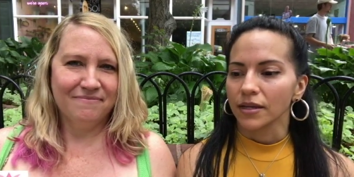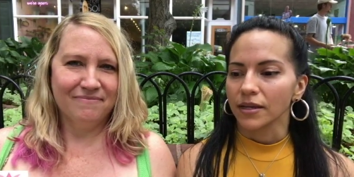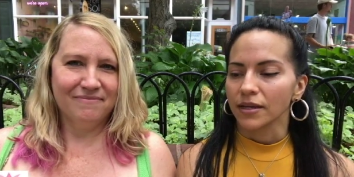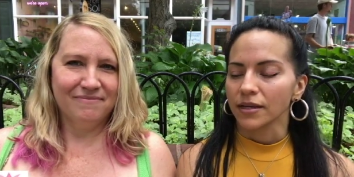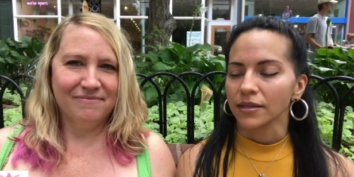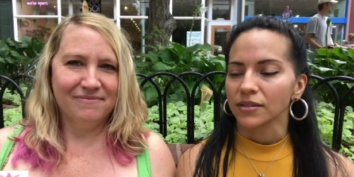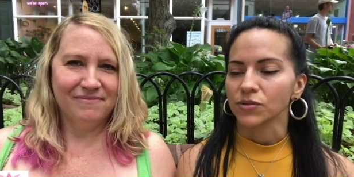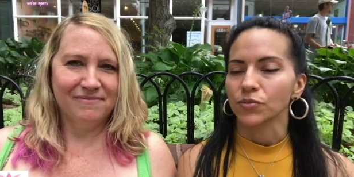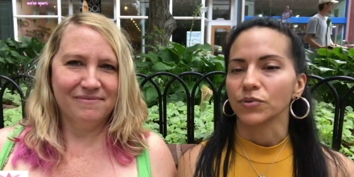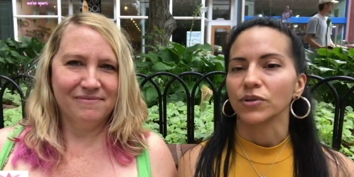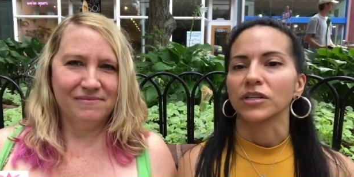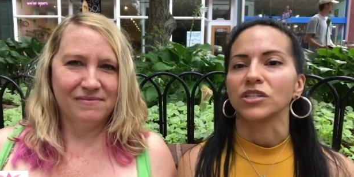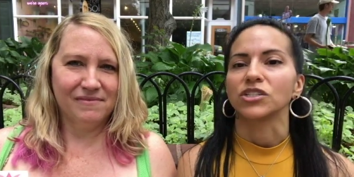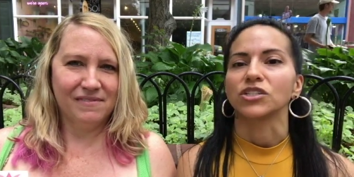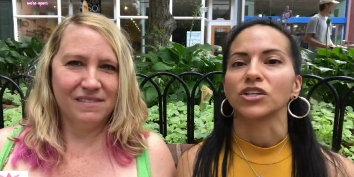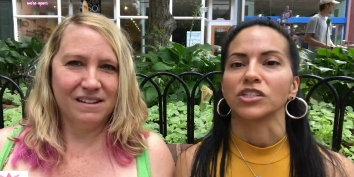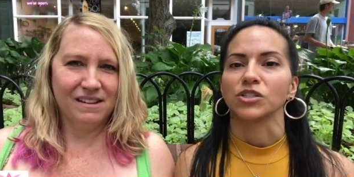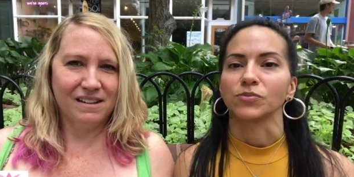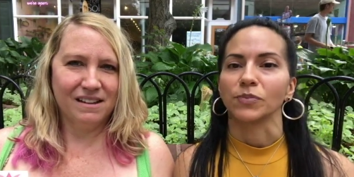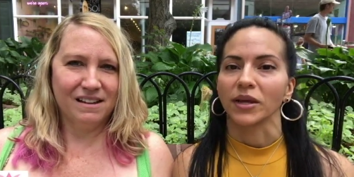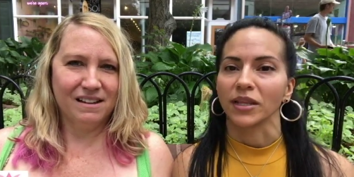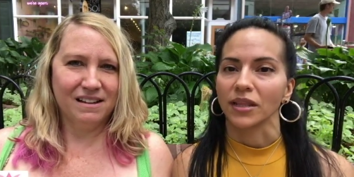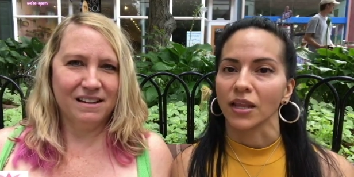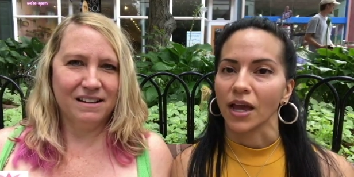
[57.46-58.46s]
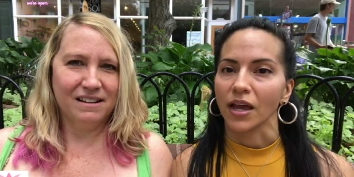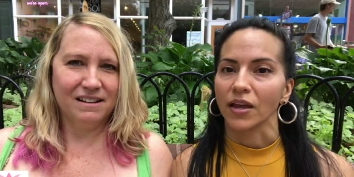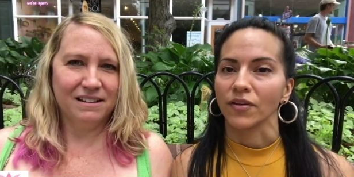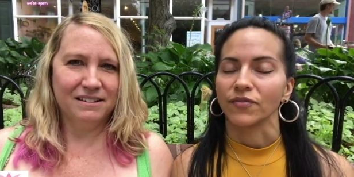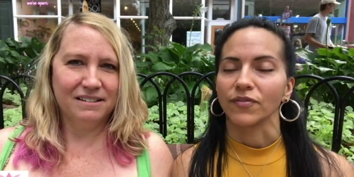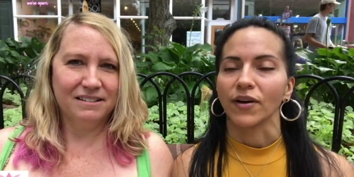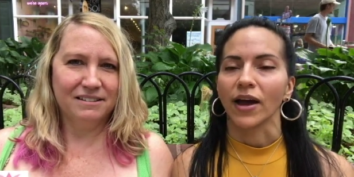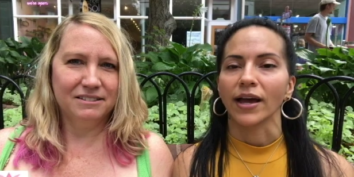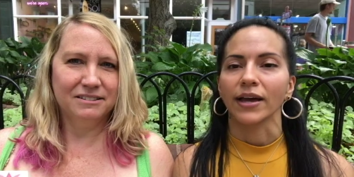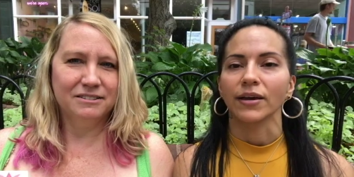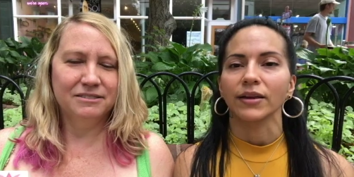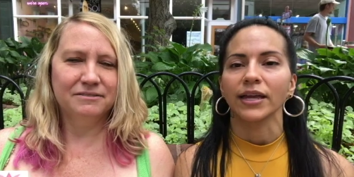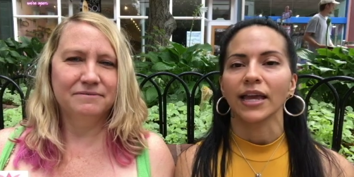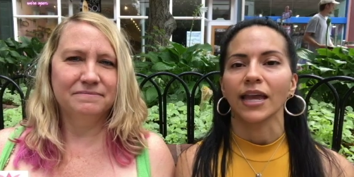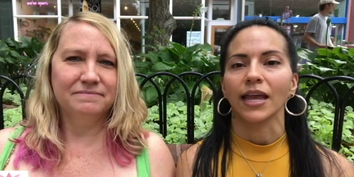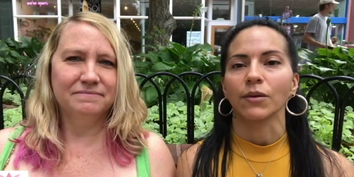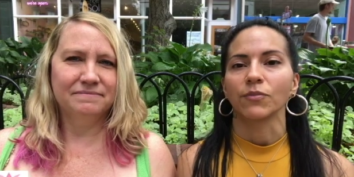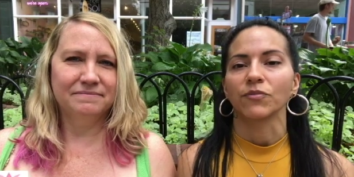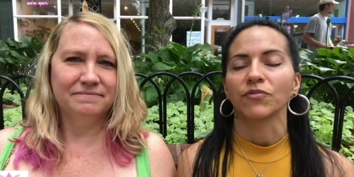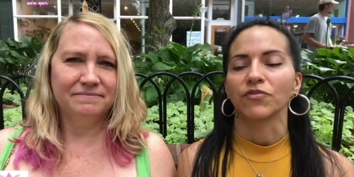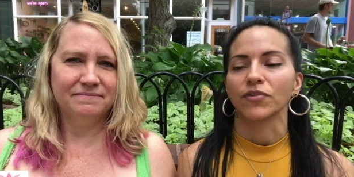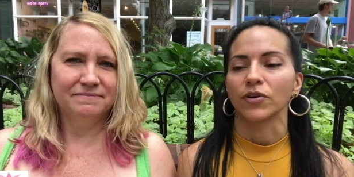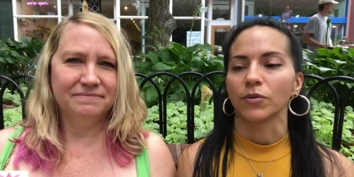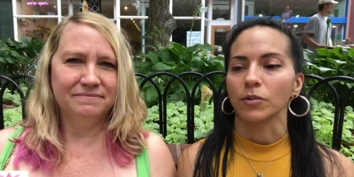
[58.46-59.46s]
Speaker 1: he's really changed my life. I
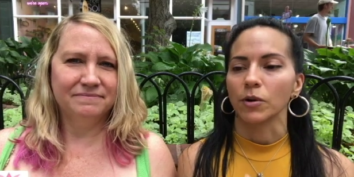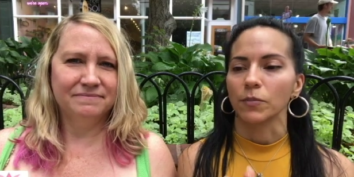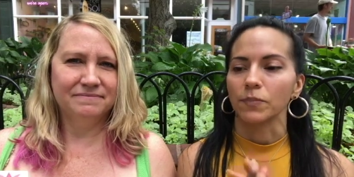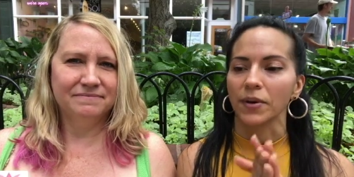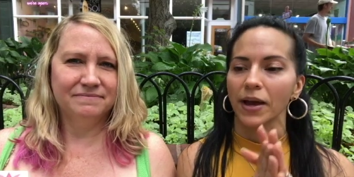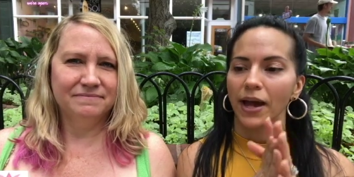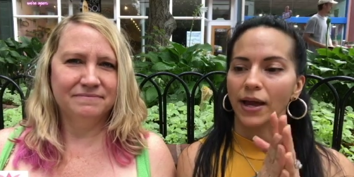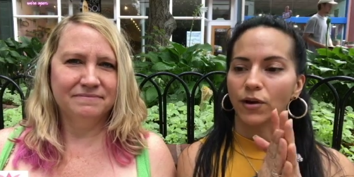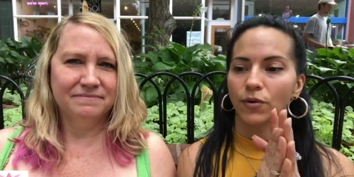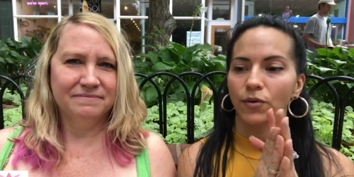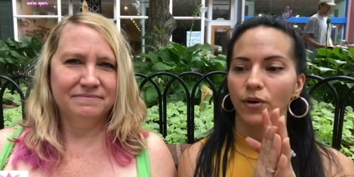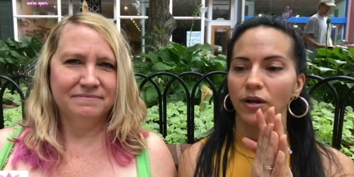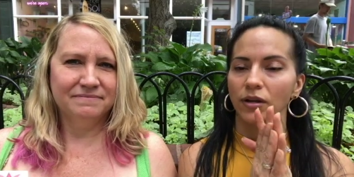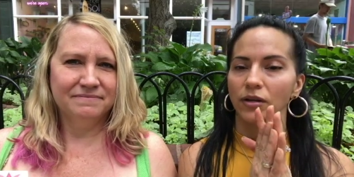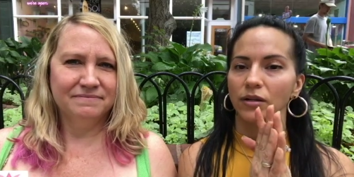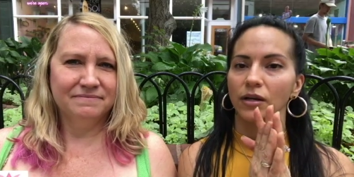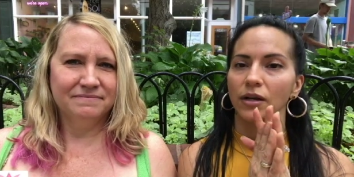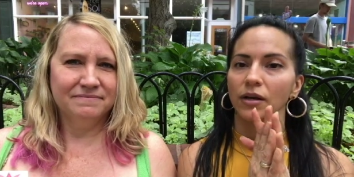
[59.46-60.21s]
came from a background